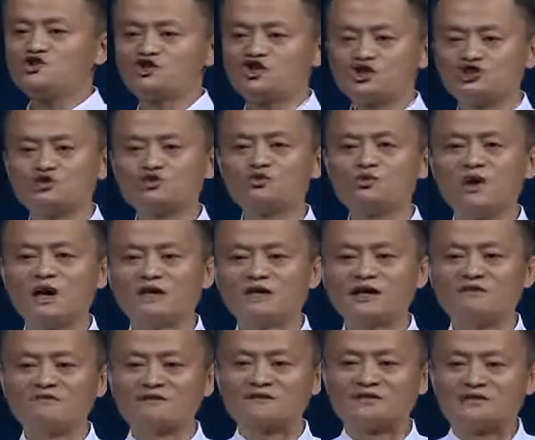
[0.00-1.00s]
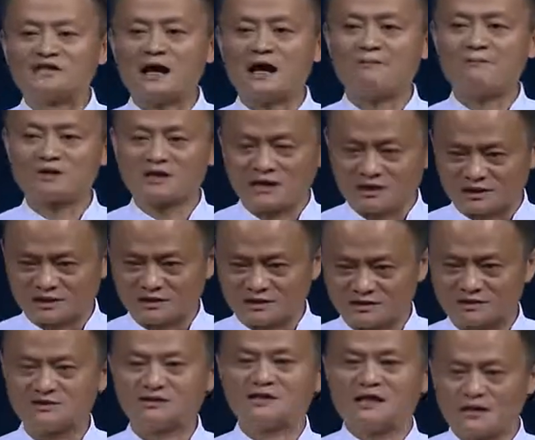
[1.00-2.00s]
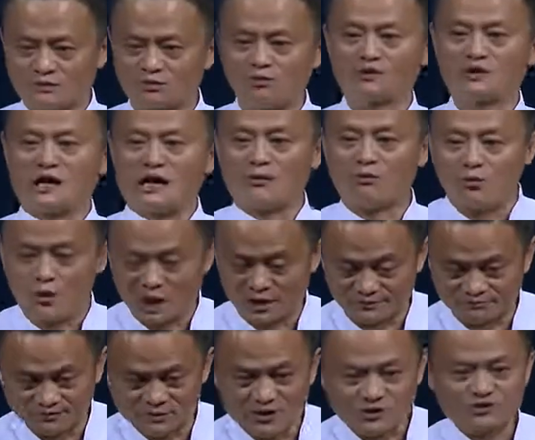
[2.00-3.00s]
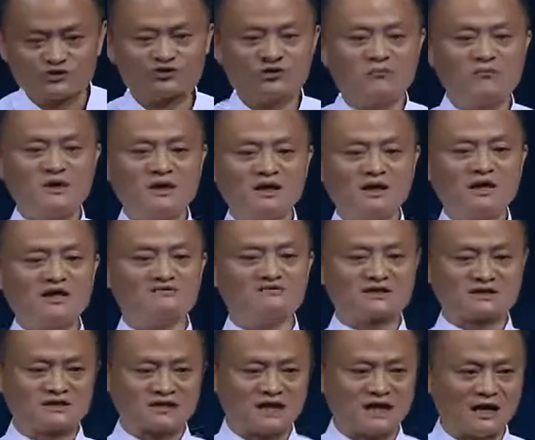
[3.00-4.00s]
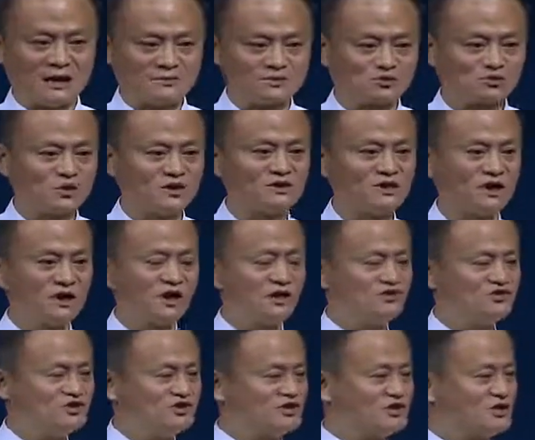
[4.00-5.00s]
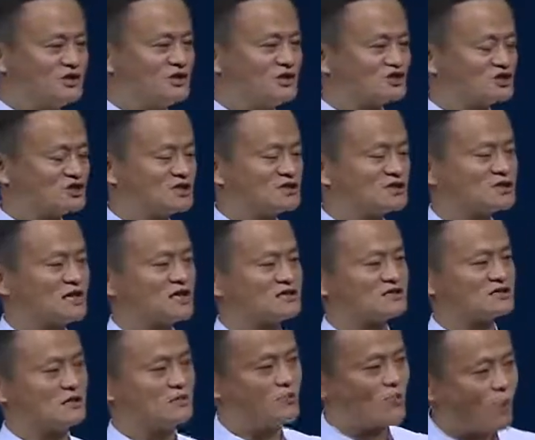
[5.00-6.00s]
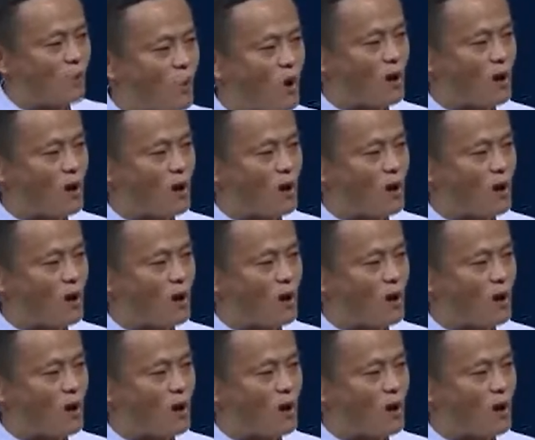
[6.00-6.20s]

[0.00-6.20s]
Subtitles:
just want to have a dumb click, get what I want. So many of the times when the engineers design some